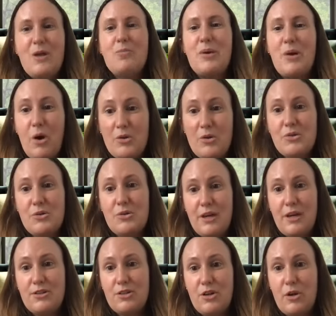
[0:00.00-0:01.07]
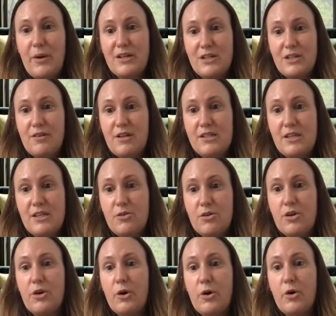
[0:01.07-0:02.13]
but also get to know activities that you
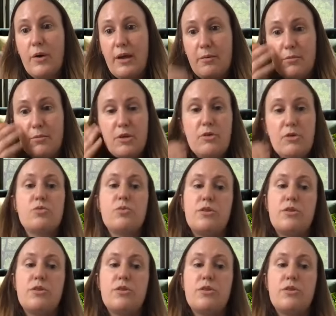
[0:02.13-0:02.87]
can go and use